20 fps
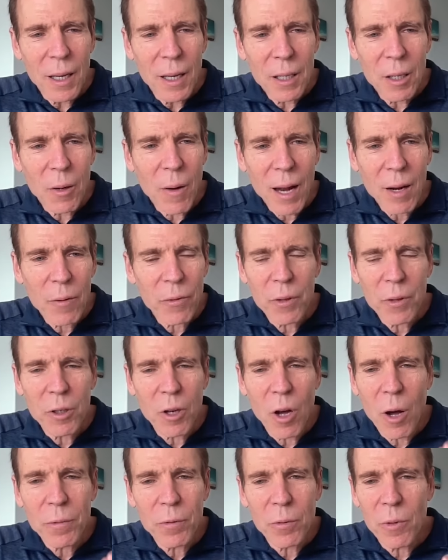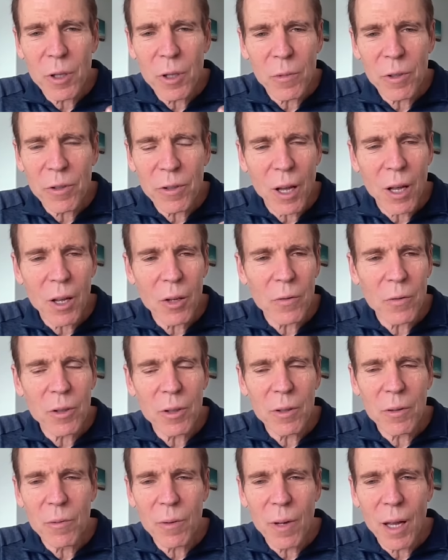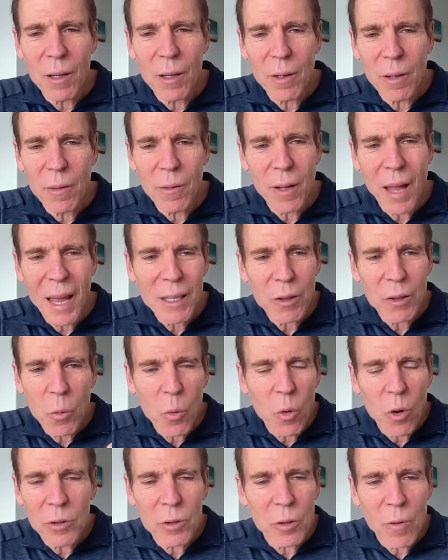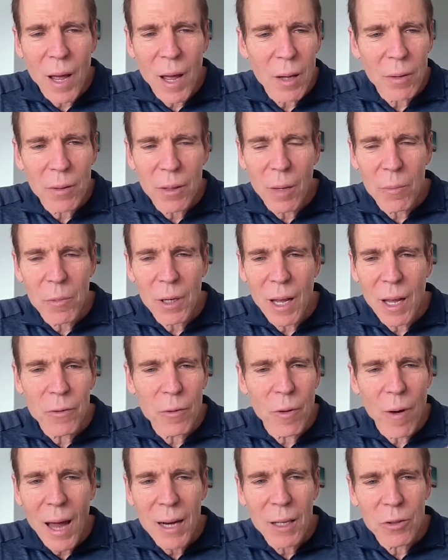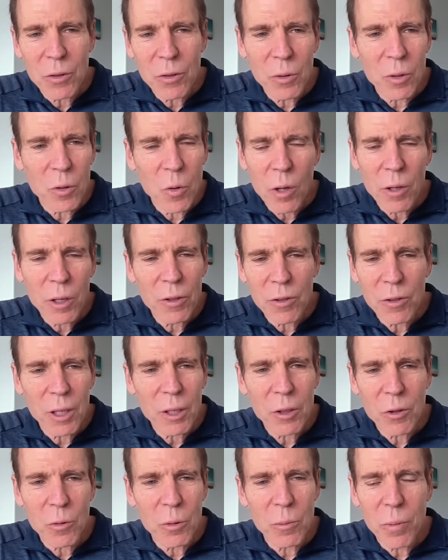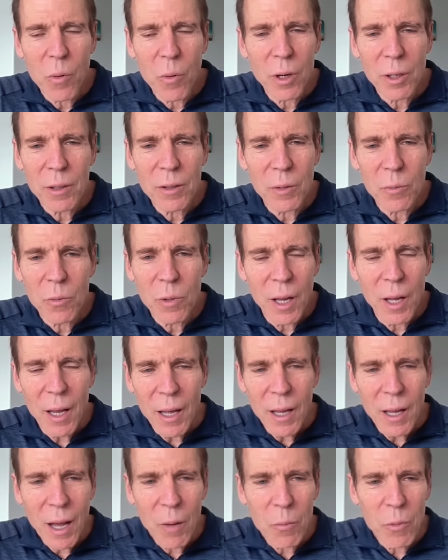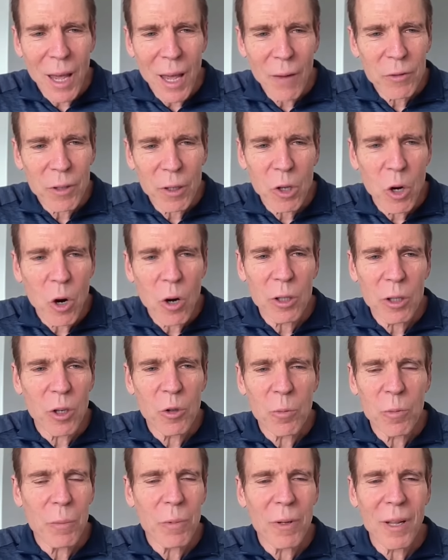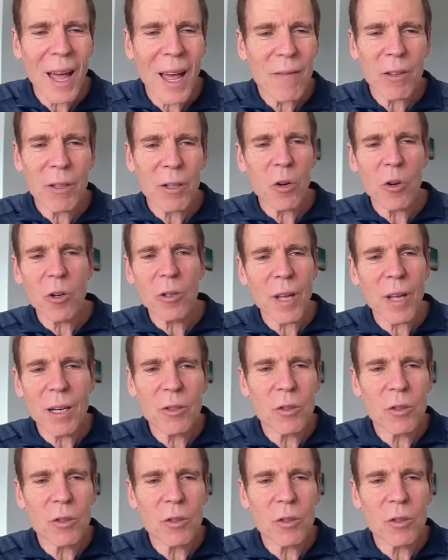you know, how to feel comfortable with themselves and, and like the world around them and have gratitude. All these things are important. And and we have to learn it because people haven't learned how to